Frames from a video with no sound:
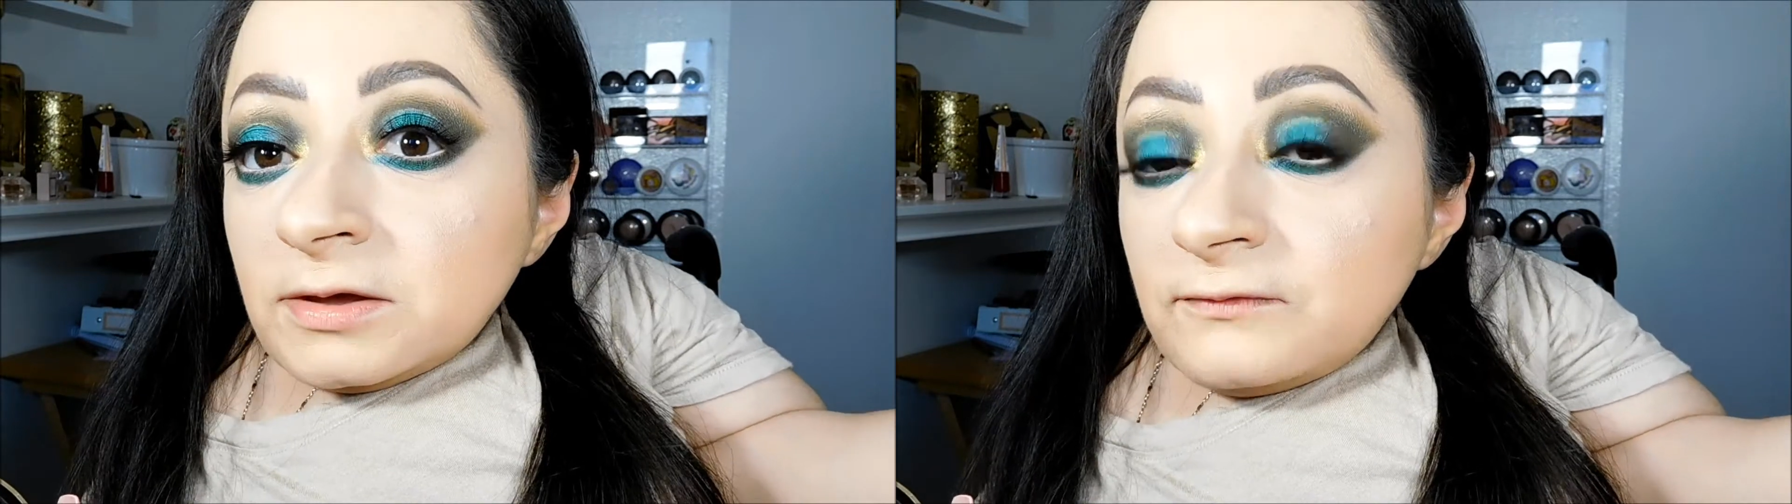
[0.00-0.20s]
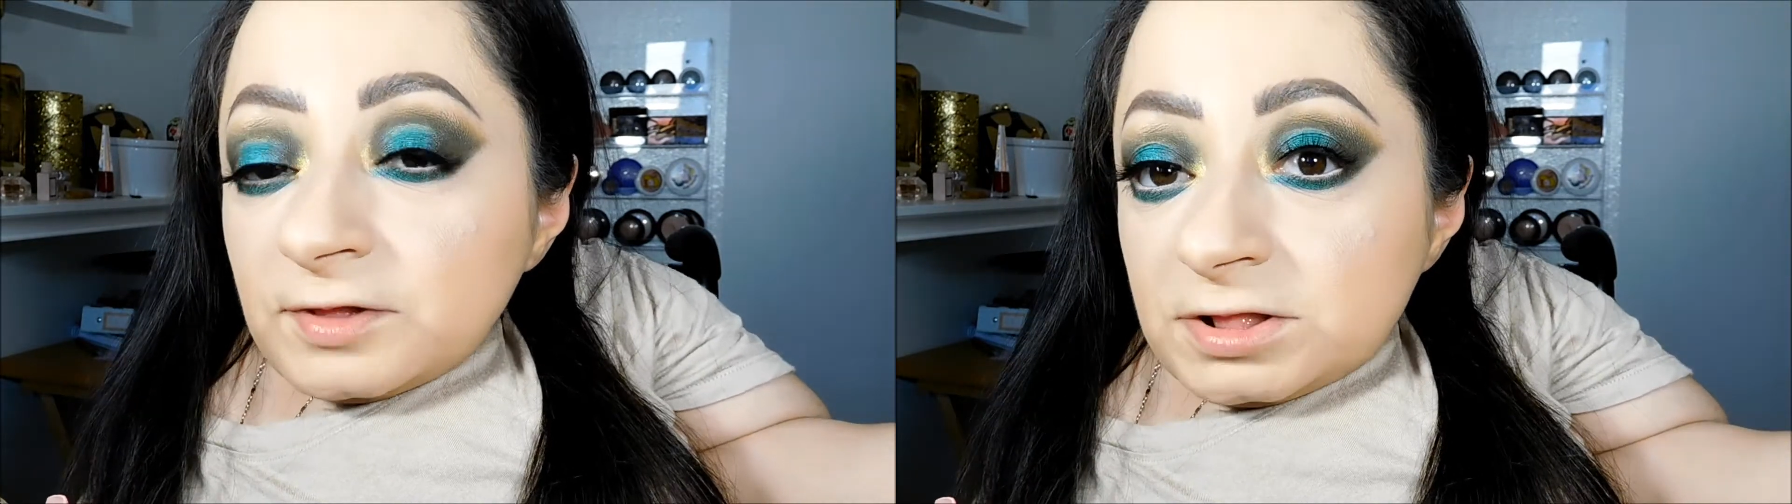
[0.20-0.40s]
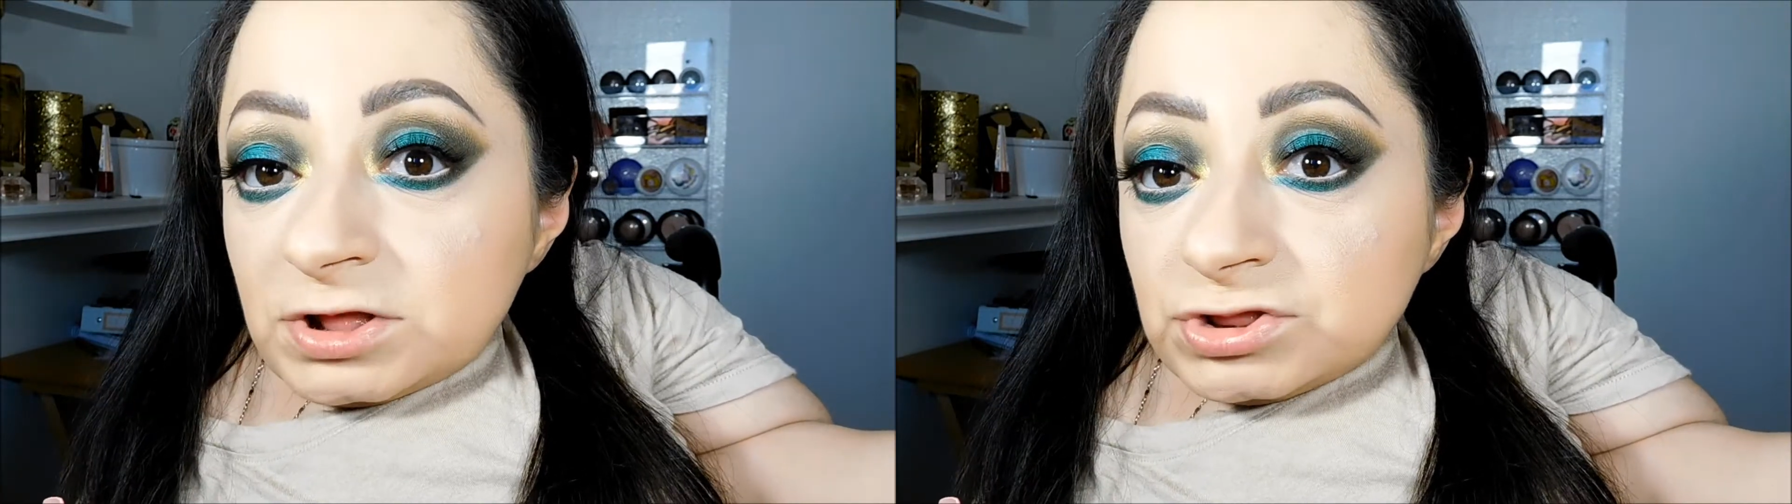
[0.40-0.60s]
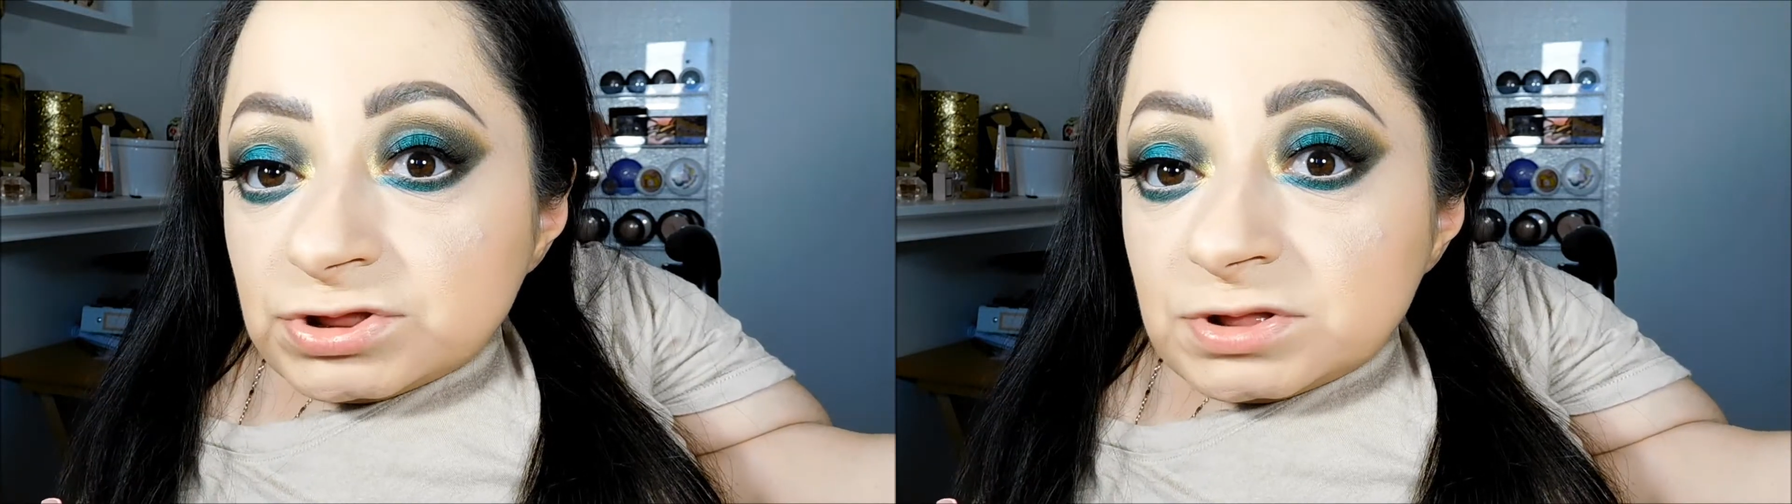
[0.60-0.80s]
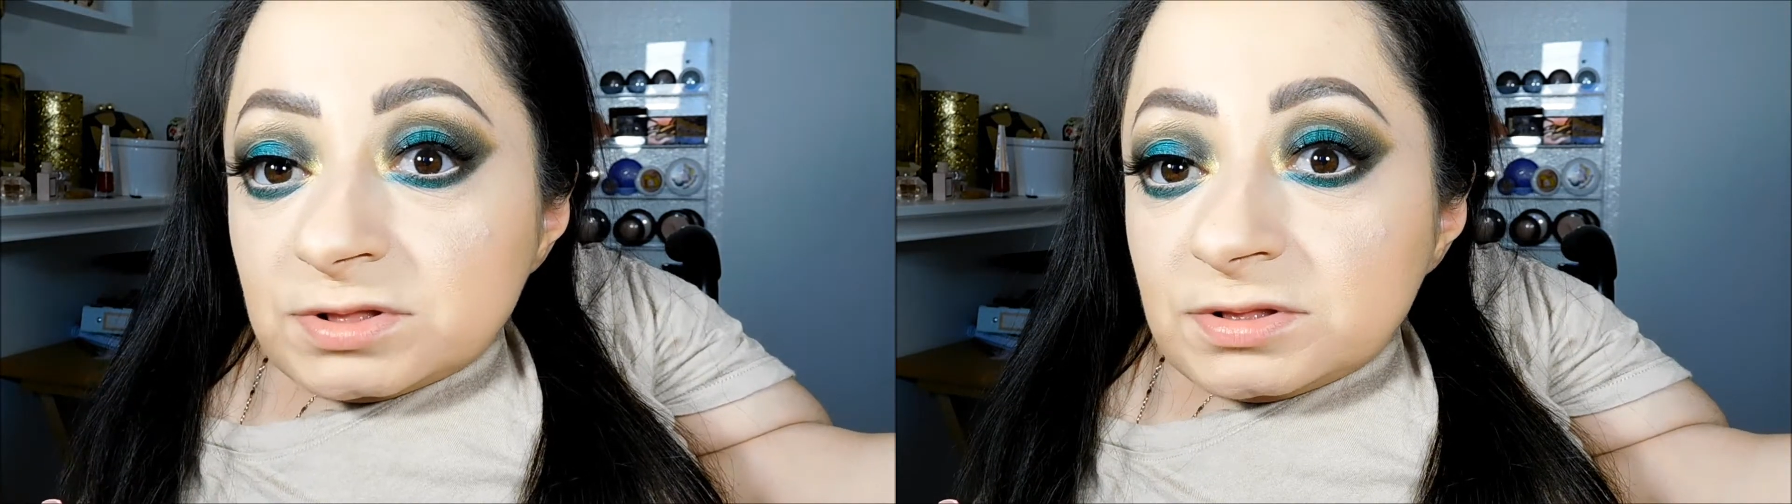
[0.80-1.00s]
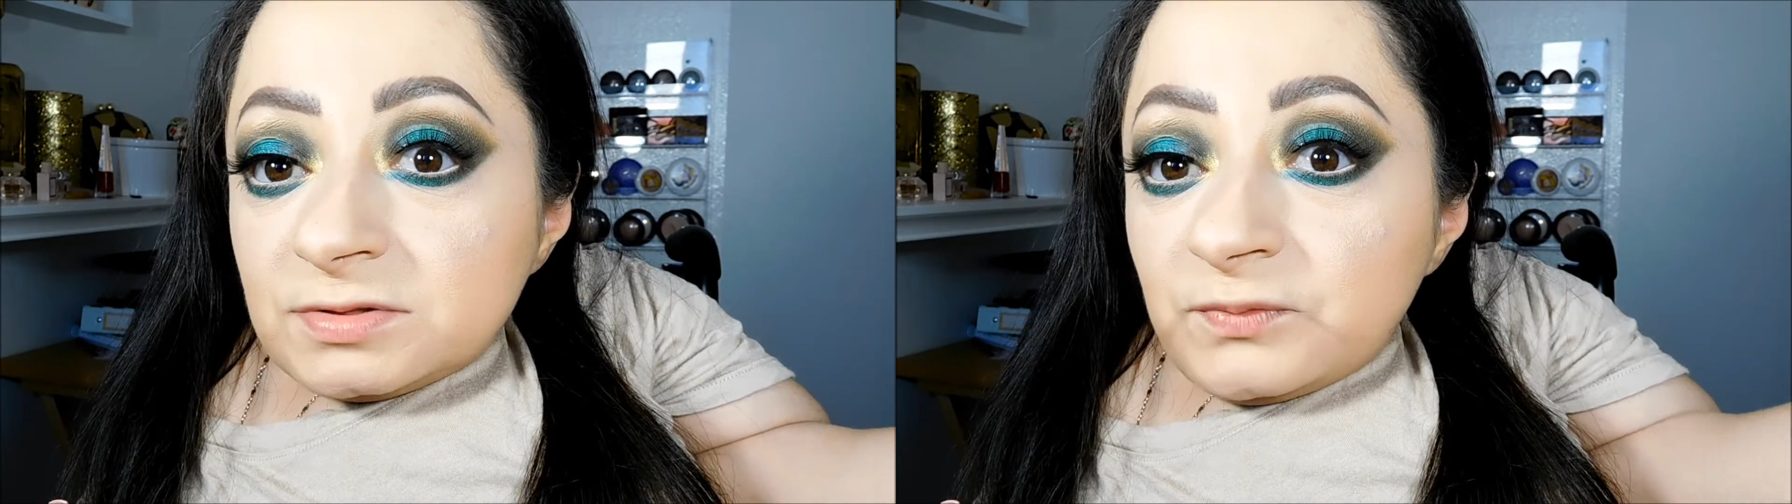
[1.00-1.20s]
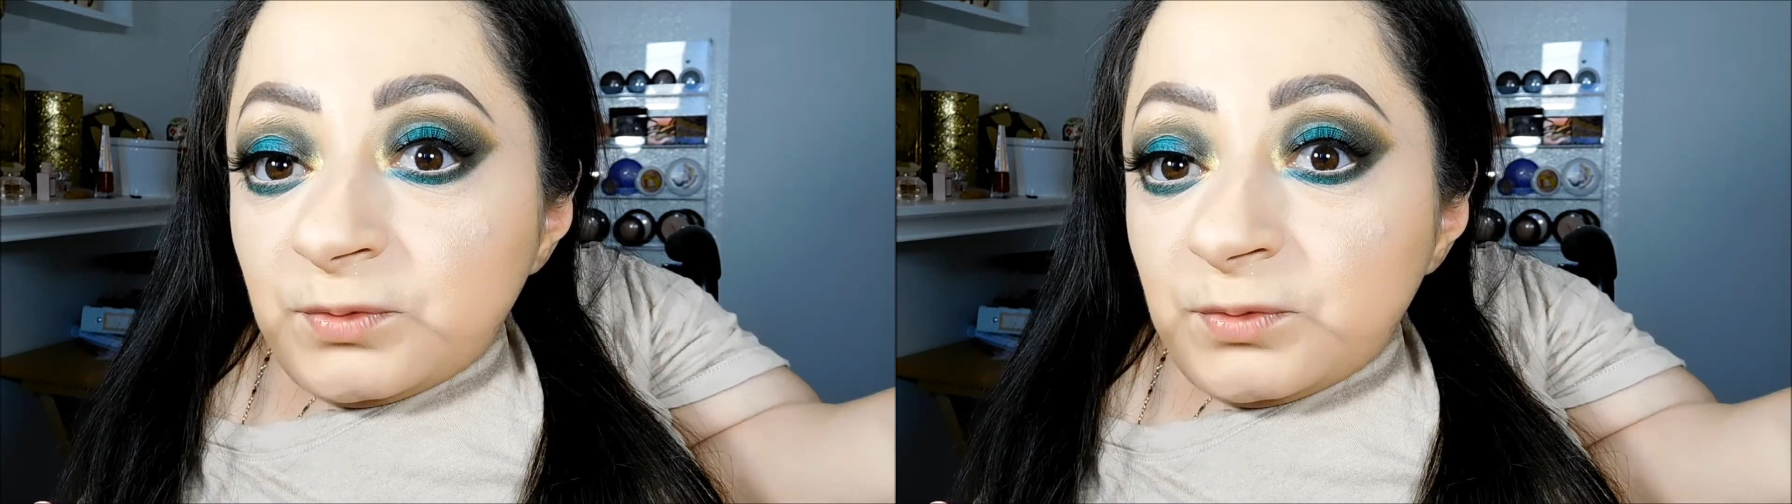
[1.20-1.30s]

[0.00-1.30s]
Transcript: Physicians